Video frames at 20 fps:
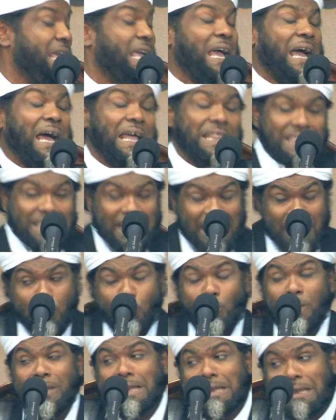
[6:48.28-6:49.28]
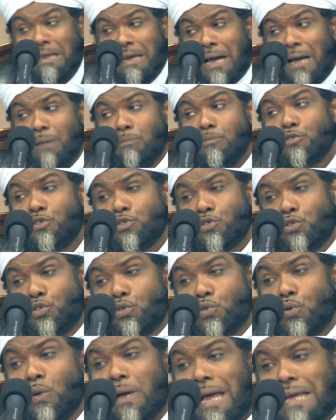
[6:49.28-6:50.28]
And then when it comes
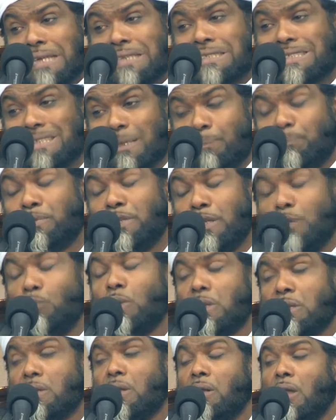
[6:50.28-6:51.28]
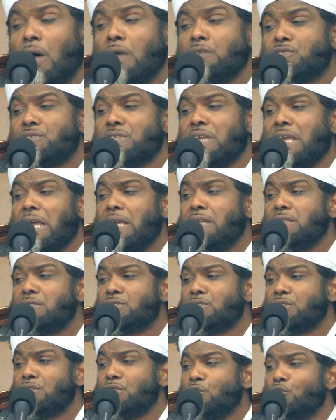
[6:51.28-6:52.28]
to accepting what Allah
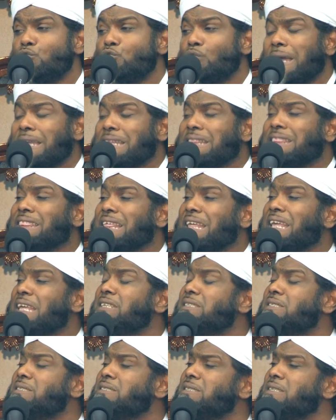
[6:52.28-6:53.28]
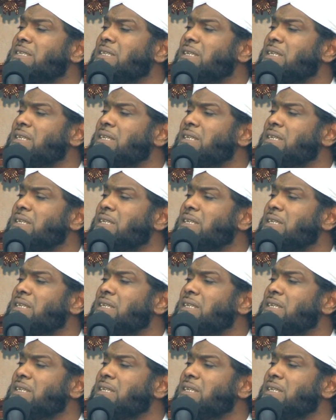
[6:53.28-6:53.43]
says and the right things,